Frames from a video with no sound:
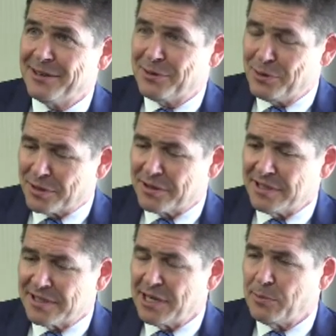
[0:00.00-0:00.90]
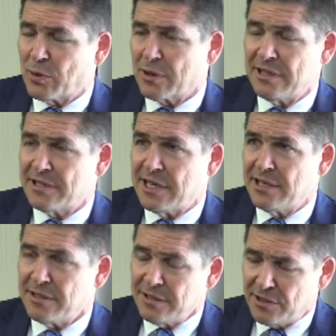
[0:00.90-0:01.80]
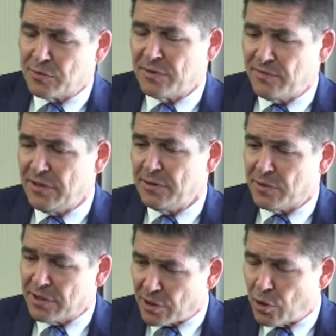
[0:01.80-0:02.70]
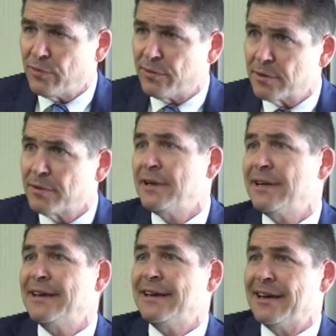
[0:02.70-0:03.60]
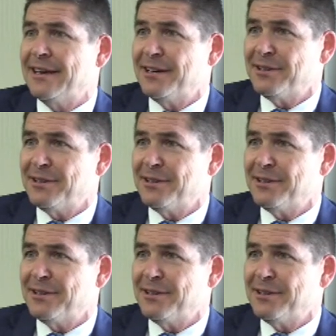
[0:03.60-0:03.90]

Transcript: took this same organization, each one feed one, over uh,